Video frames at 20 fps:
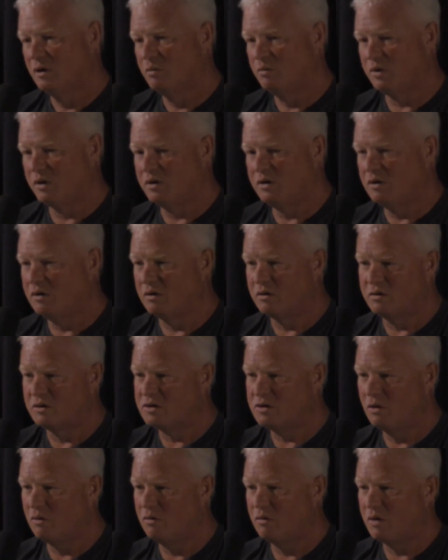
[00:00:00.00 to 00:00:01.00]
But there's
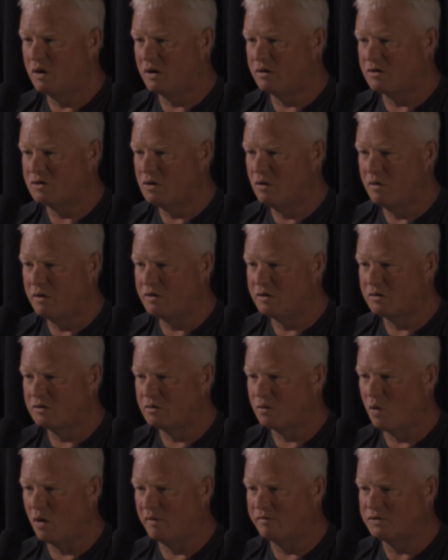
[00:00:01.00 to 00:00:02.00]
no under
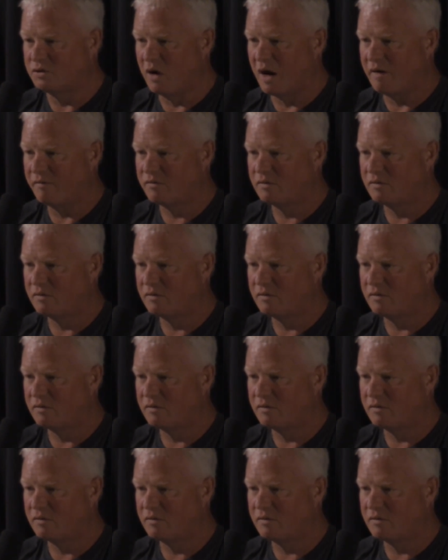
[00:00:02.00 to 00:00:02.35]
12 draft.